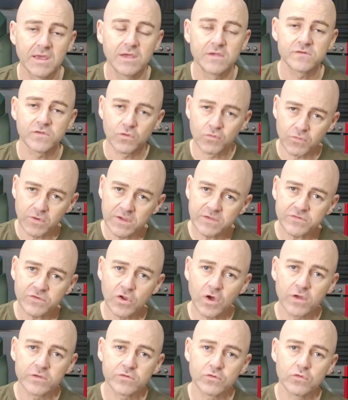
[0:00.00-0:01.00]
So the reason
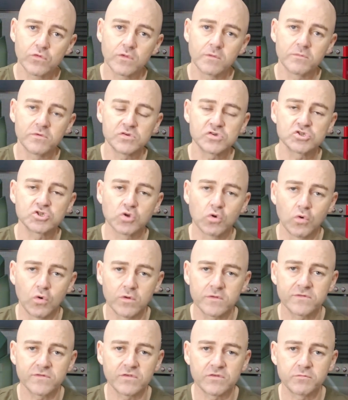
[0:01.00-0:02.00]
I do them as
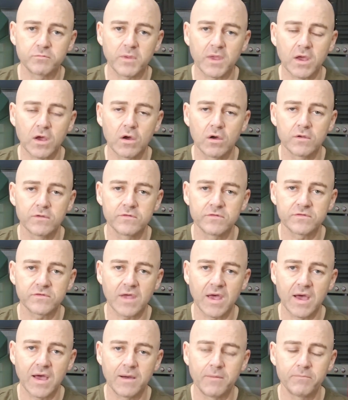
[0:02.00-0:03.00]
shorts is because
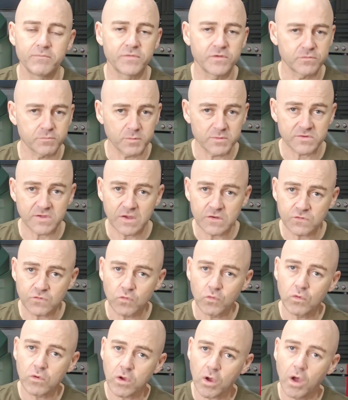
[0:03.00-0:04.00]
there's
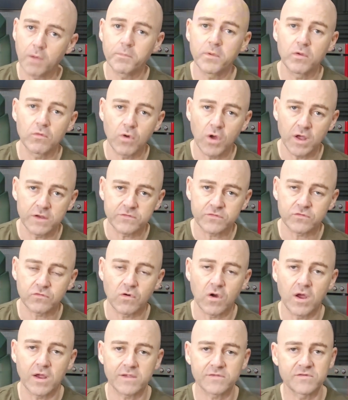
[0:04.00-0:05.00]
potential copyright
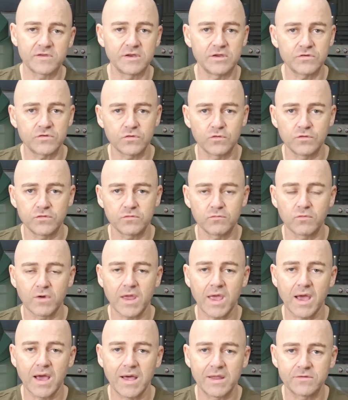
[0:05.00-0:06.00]
strikes and issues in
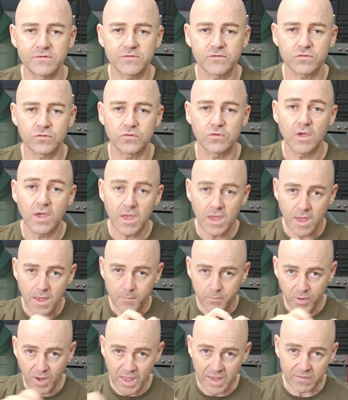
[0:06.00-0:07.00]
regards to
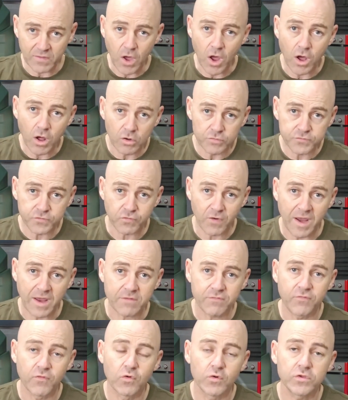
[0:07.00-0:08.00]
playing the whole
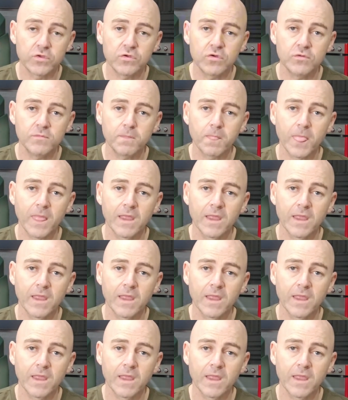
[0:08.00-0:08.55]
track for you.